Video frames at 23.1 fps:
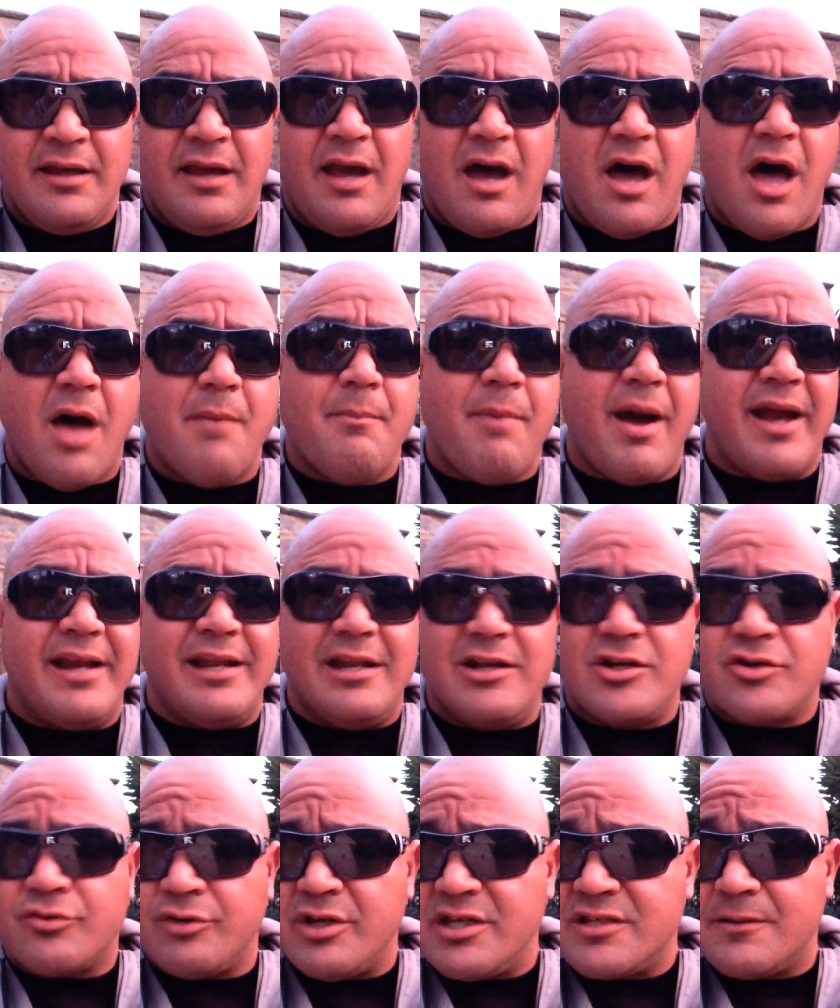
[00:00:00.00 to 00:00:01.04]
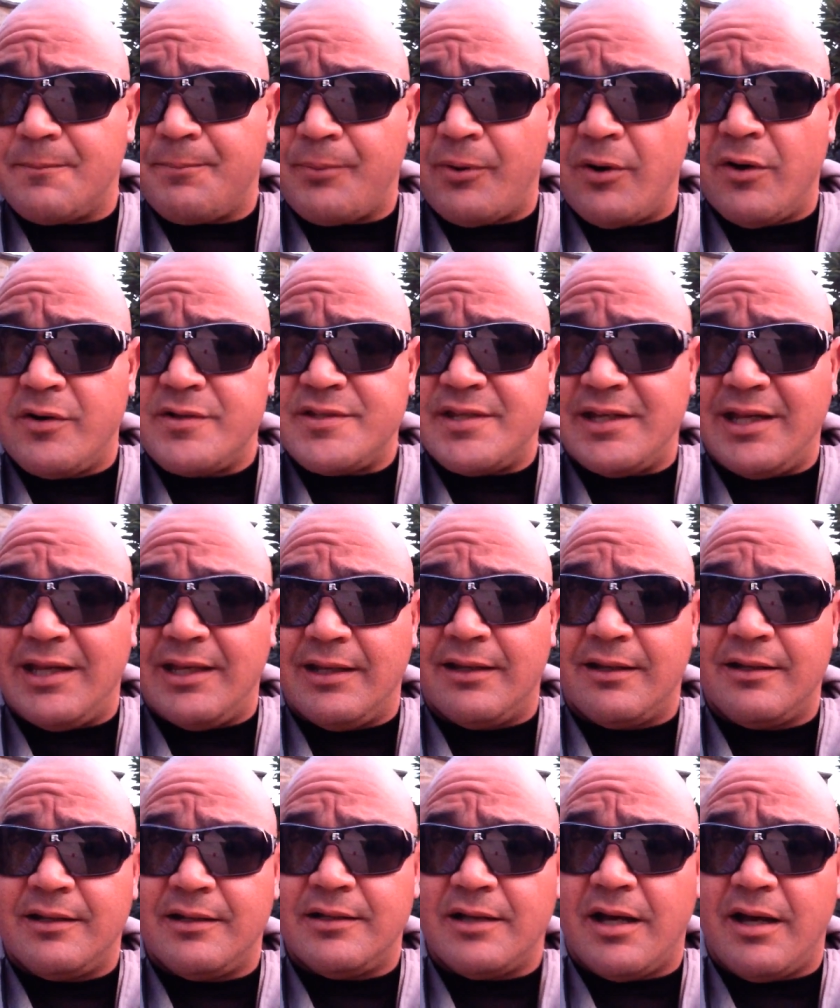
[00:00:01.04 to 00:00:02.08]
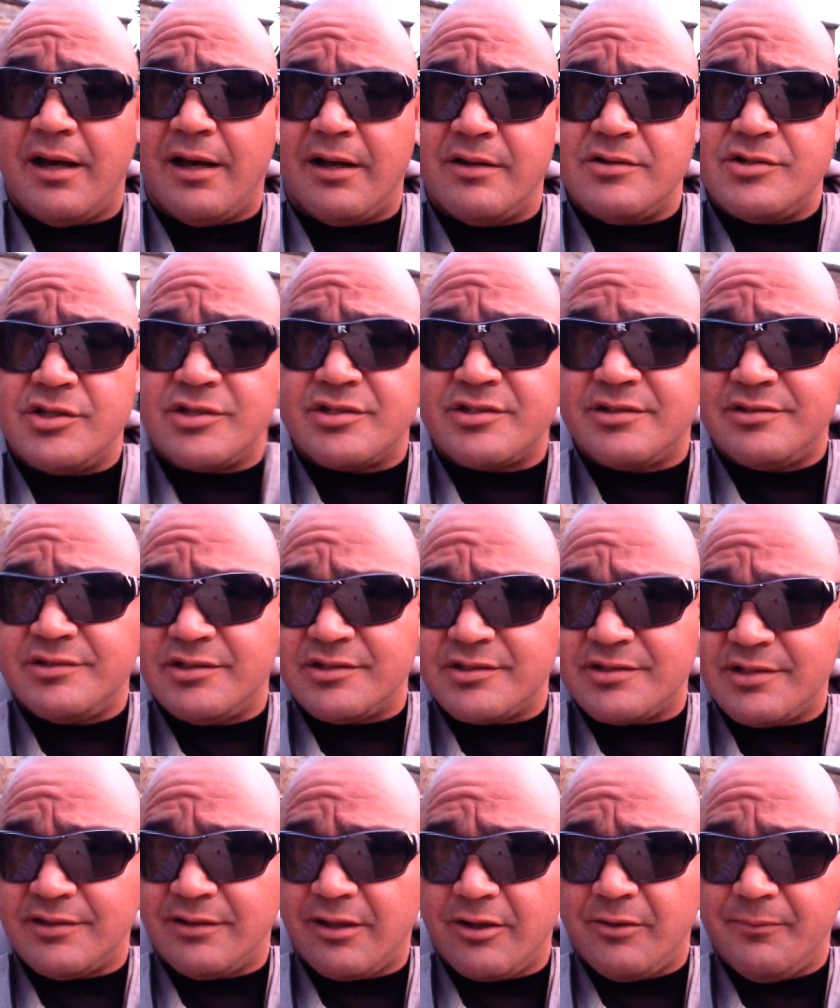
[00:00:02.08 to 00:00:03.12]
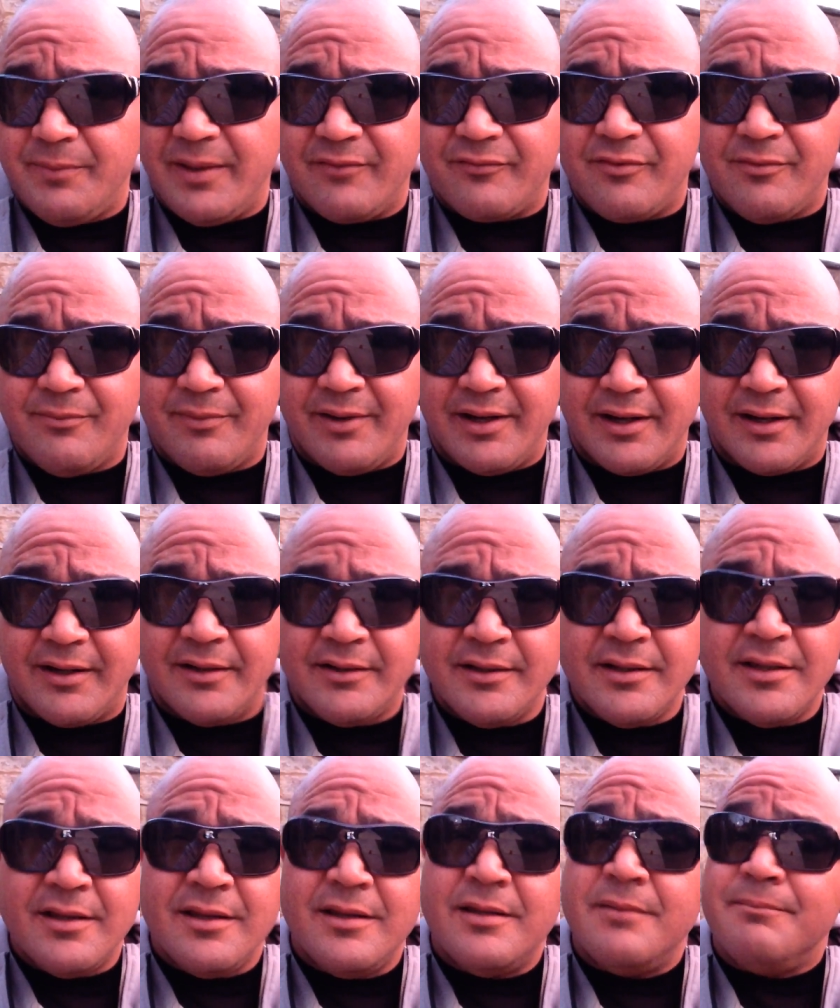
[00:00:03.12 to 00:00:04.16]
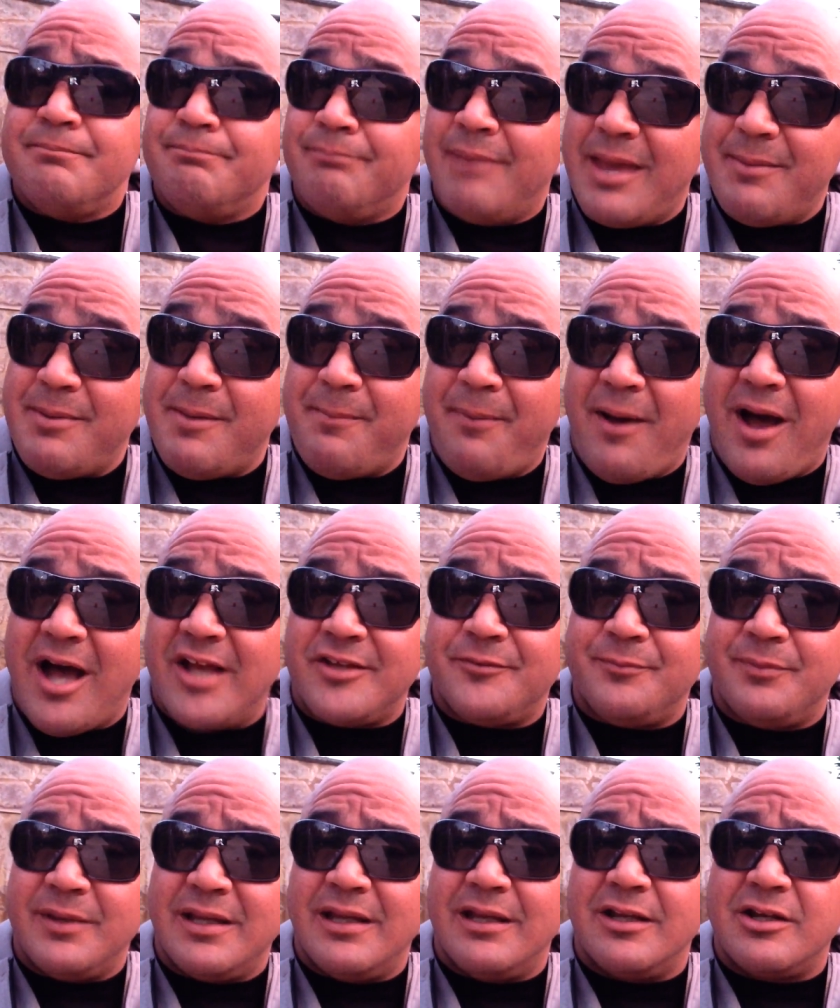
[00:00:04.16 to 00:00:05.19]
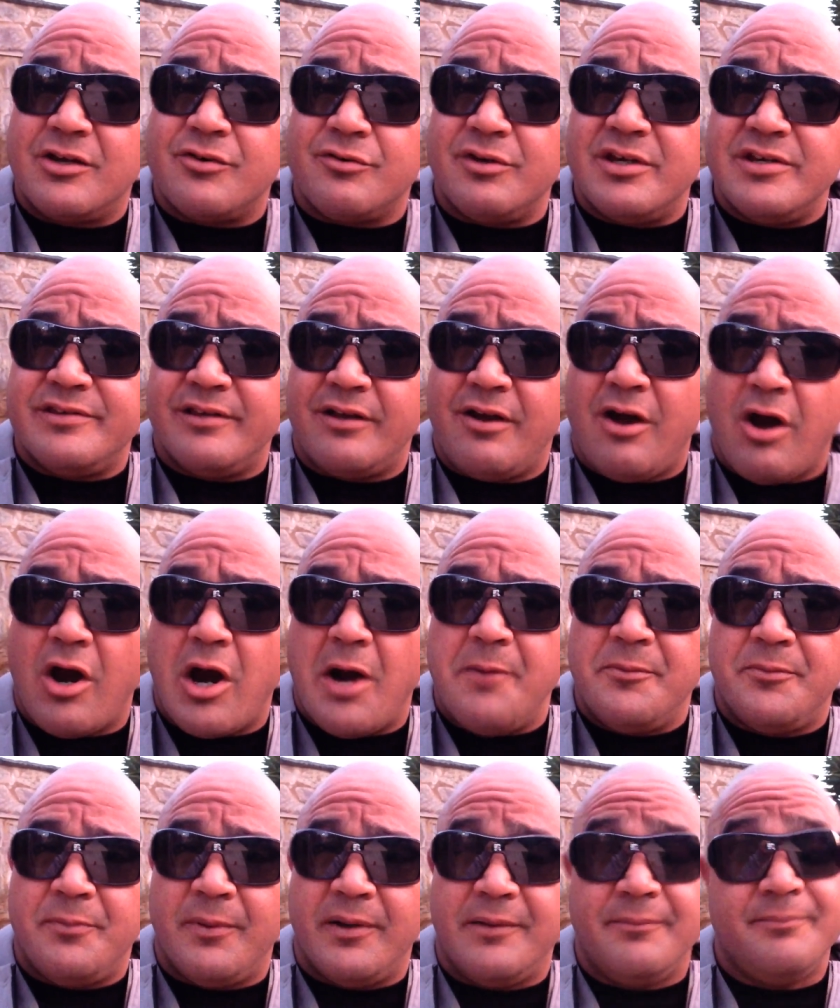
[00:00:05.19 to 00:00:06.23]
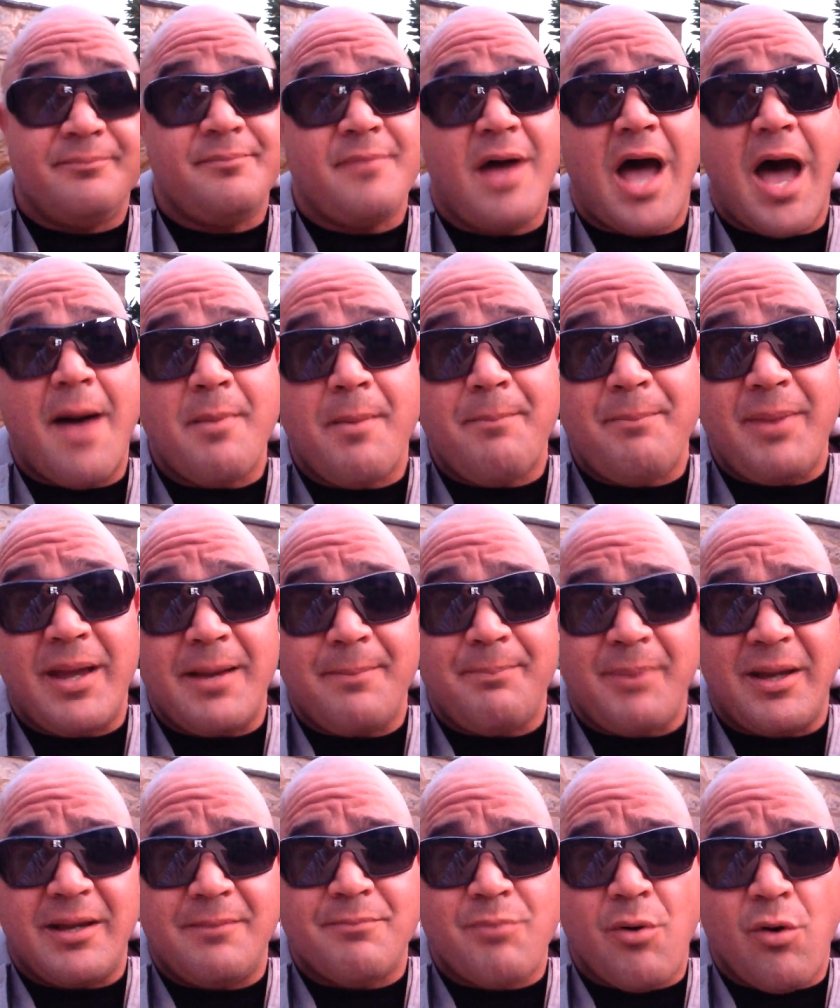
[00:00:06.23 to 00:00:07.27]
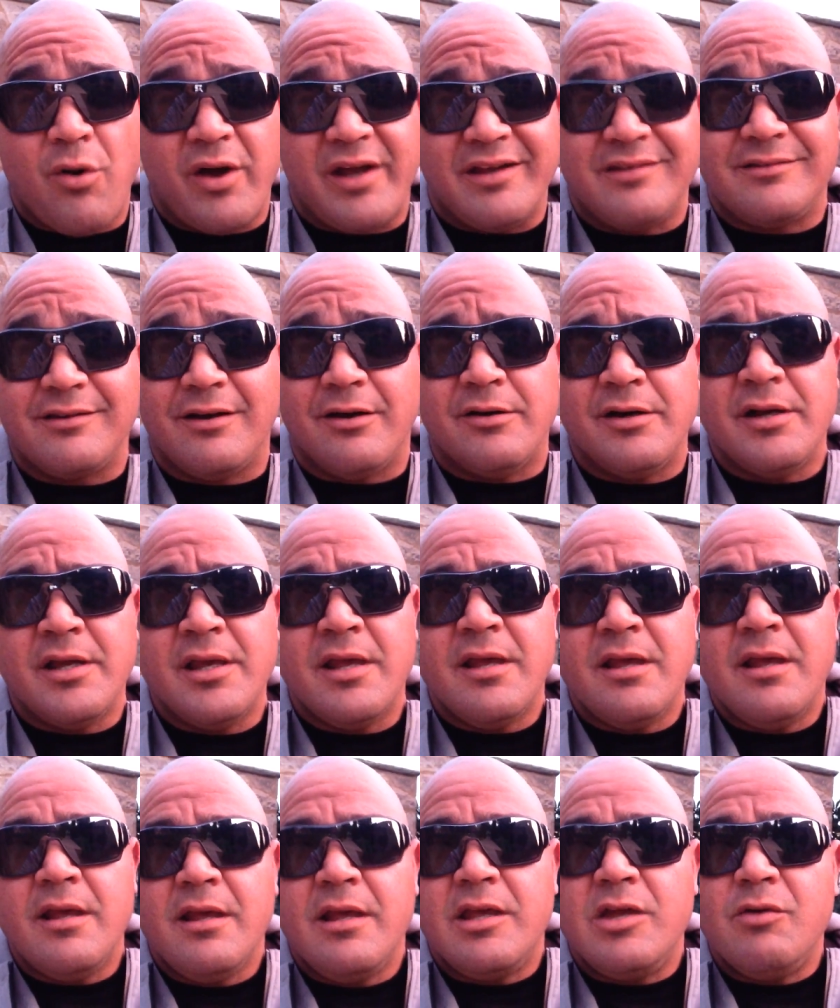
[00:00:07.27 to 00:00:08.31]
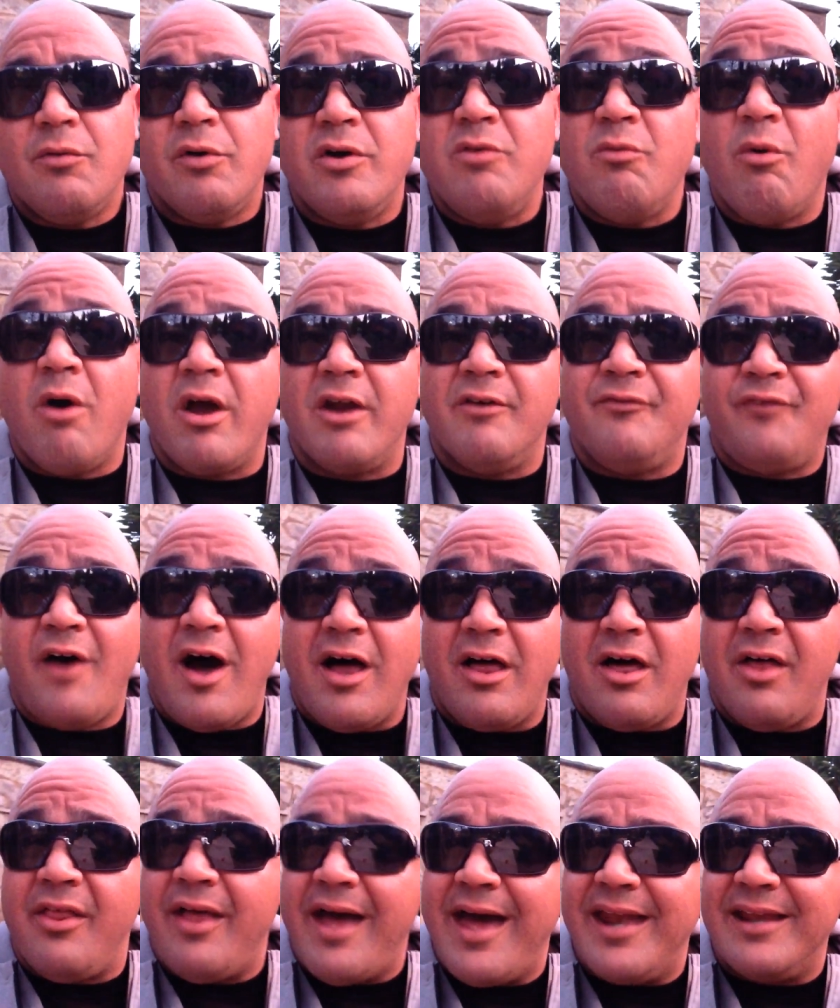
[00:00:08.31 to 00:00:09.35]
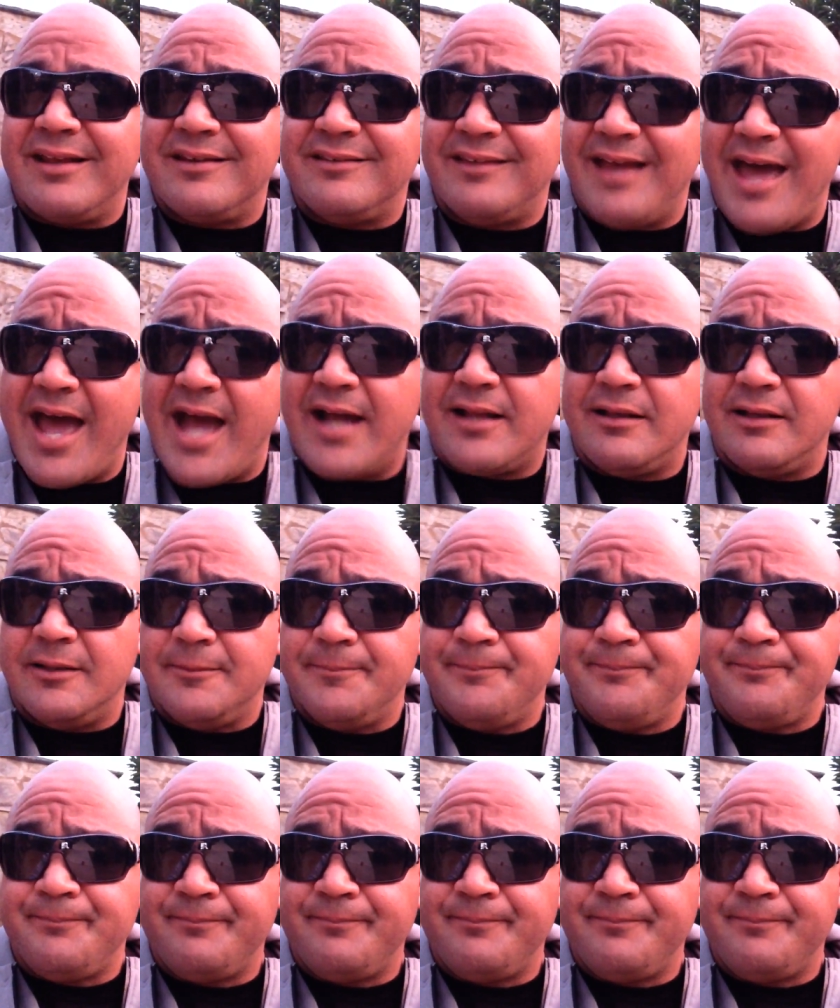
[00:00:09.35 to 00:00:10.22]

might increase the protein just a little bit from there. Maybe possibly increase the carbs, but I'm a big boy, so you wouldn't want to follow that exactly.